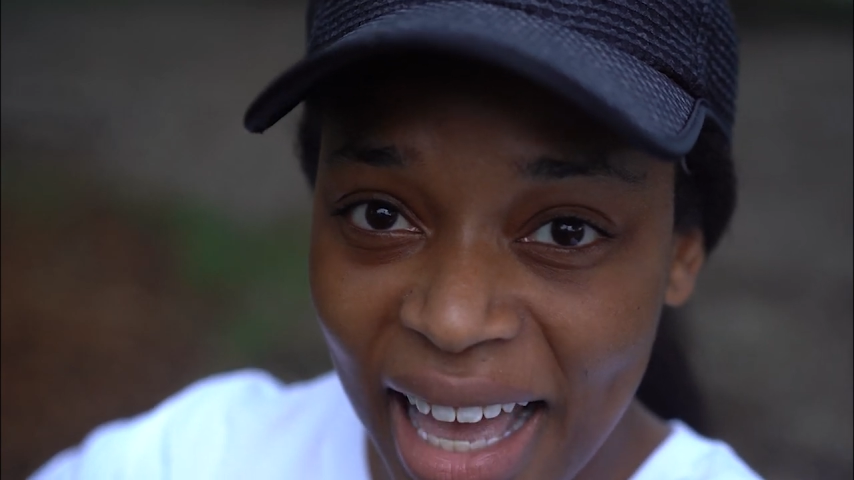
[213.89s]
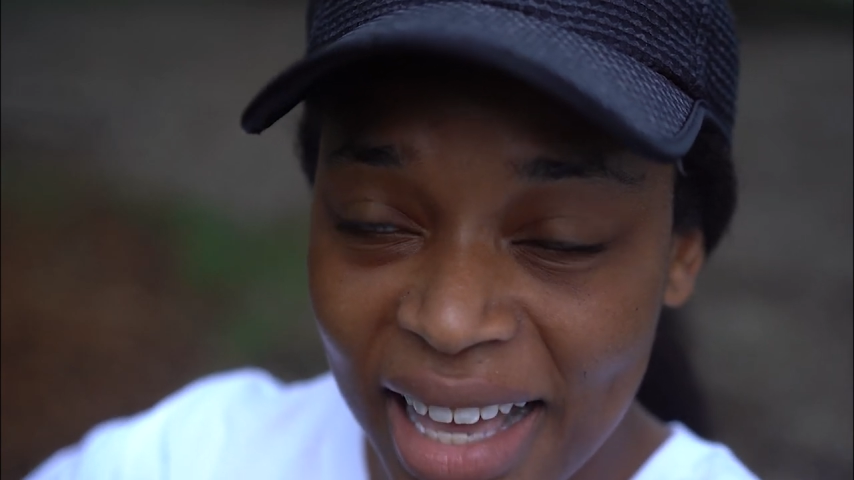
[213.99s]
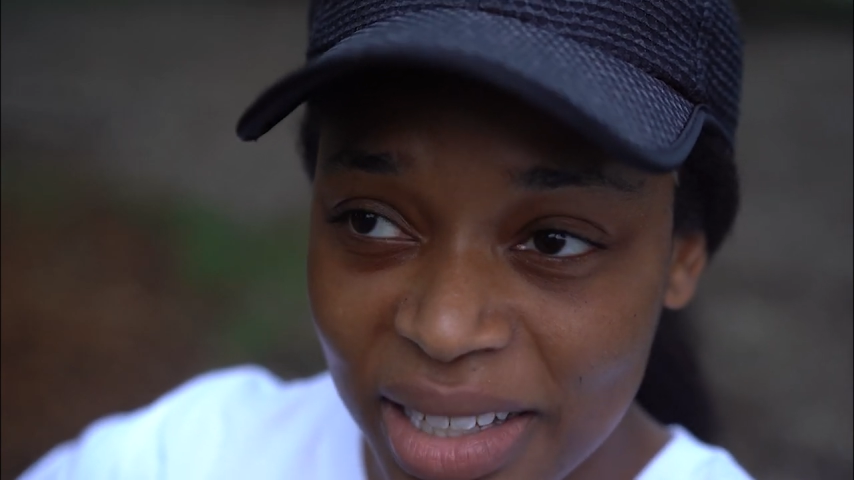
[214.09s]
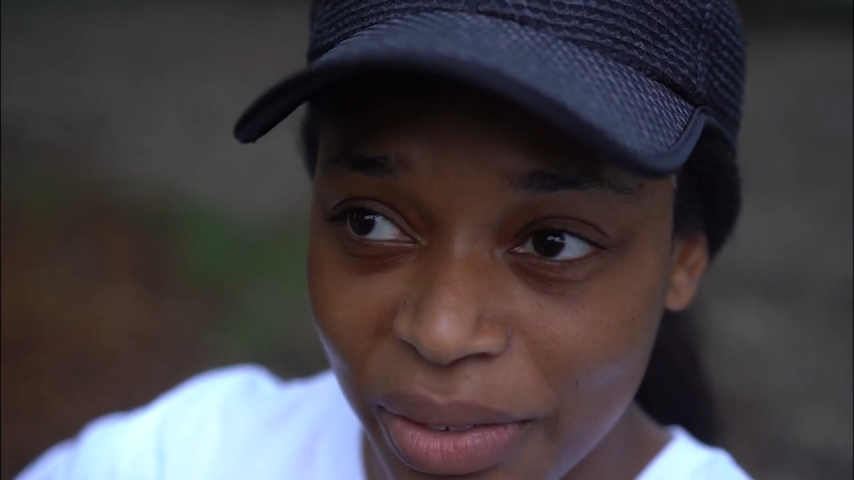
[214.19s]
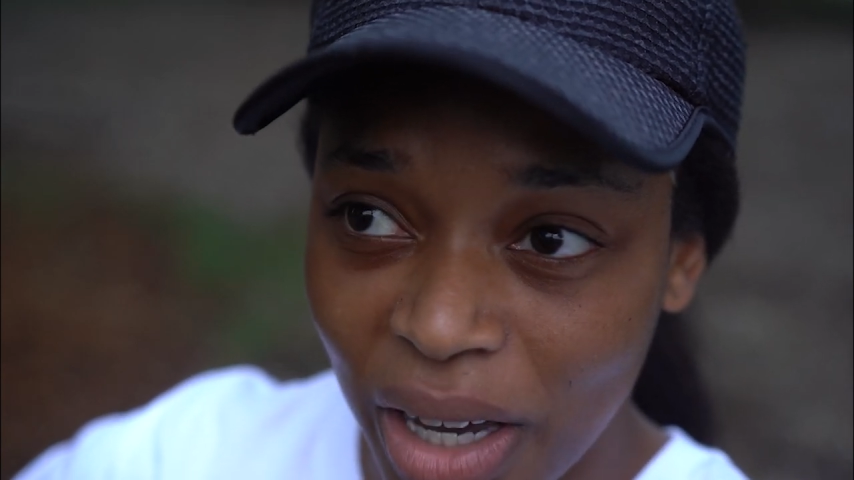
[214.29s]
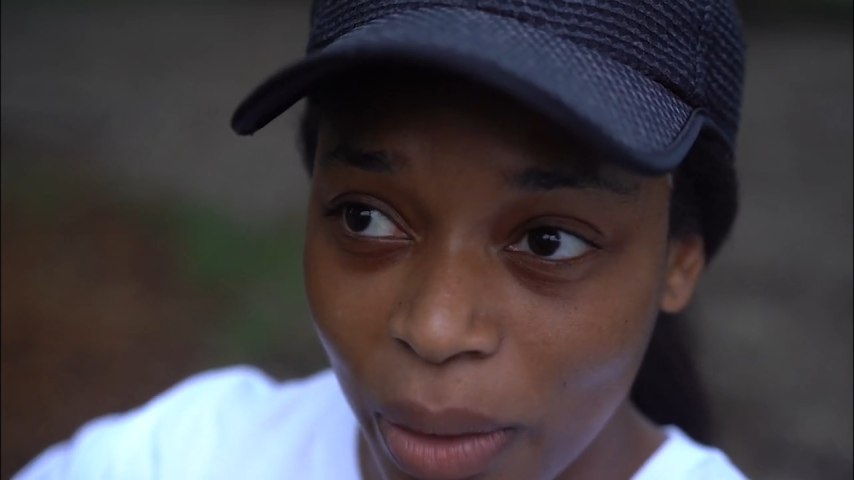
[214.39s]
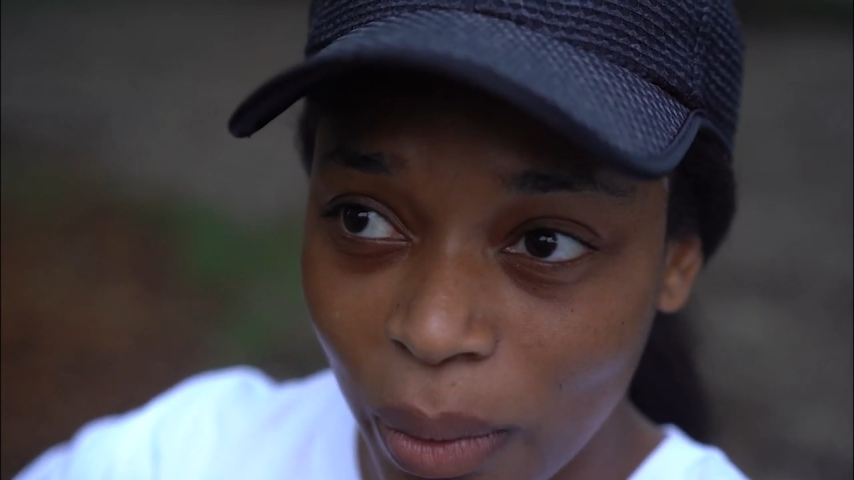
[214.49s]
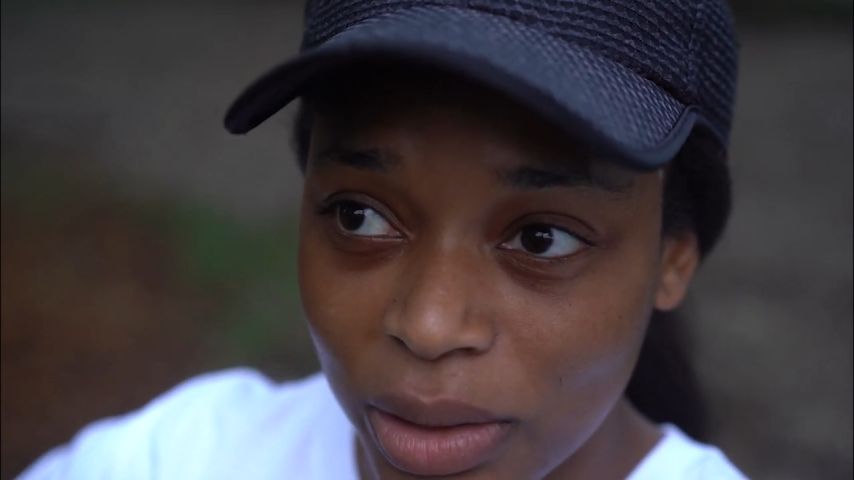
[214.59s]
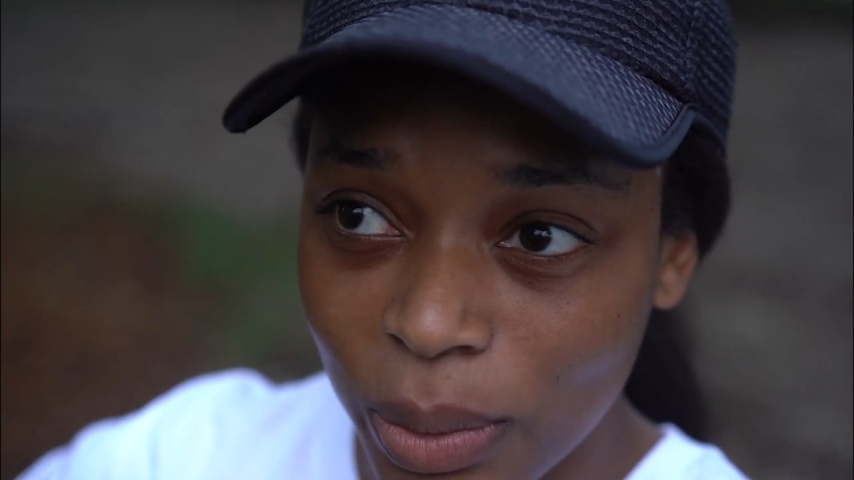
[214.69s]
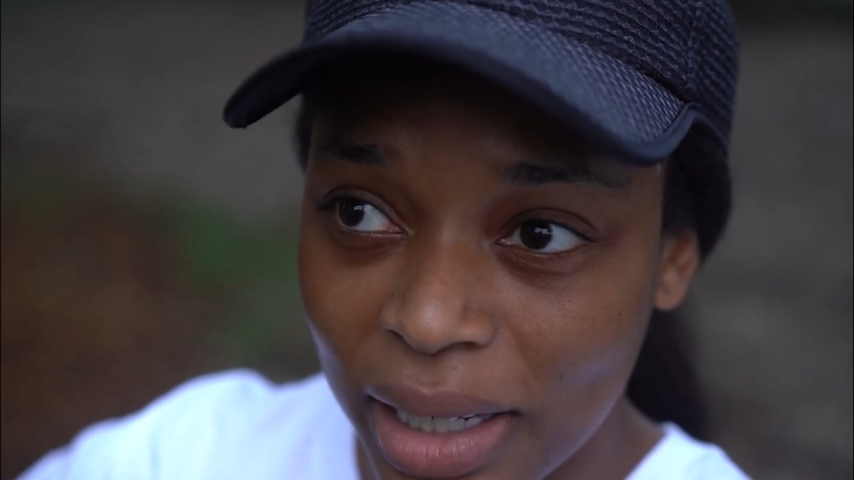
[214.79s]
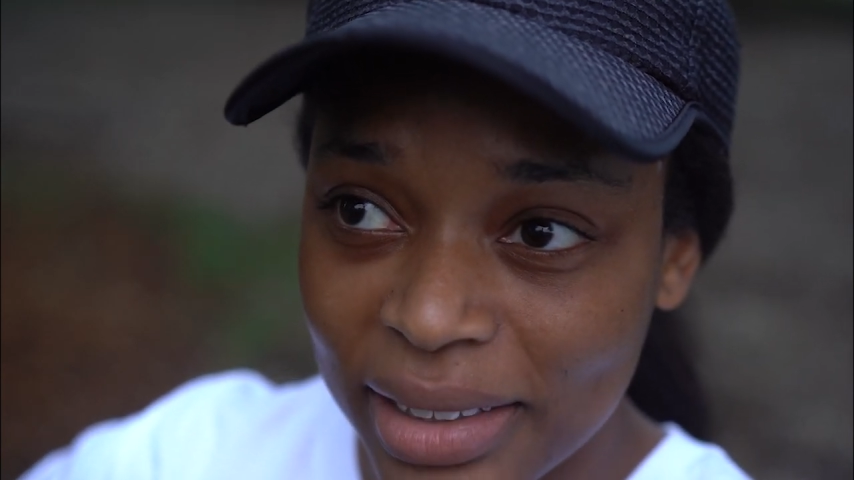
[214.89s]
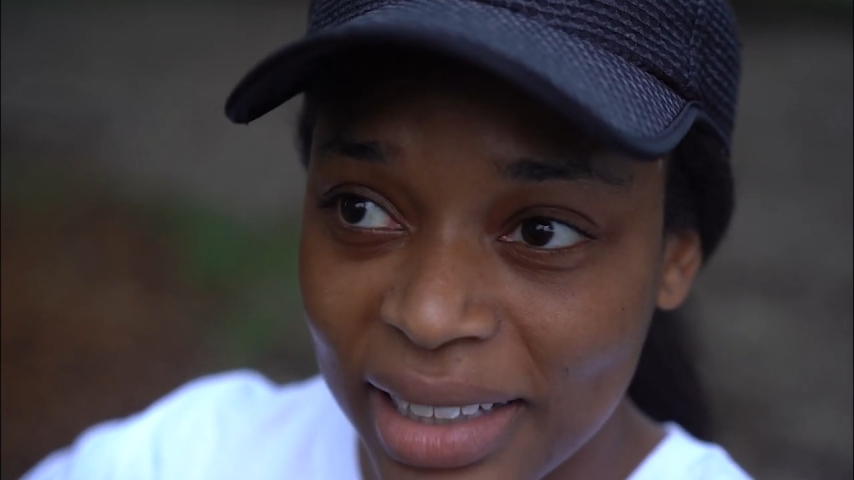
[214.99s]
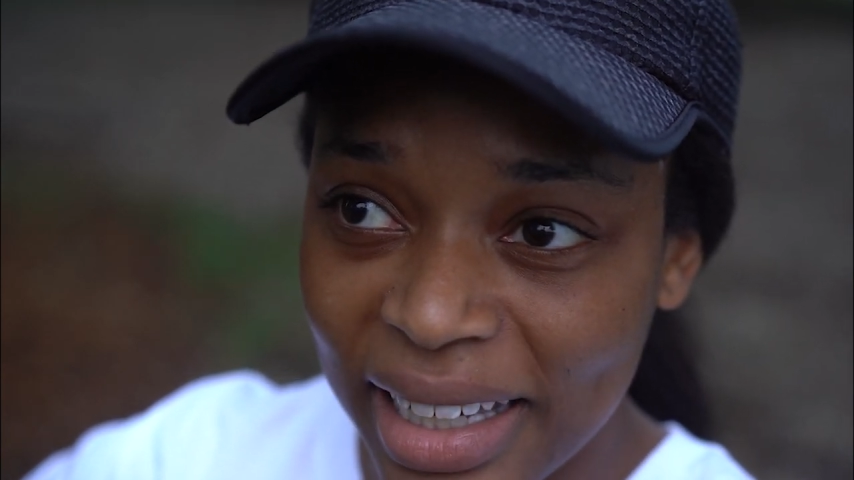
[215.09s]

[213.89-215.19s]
as if I was one?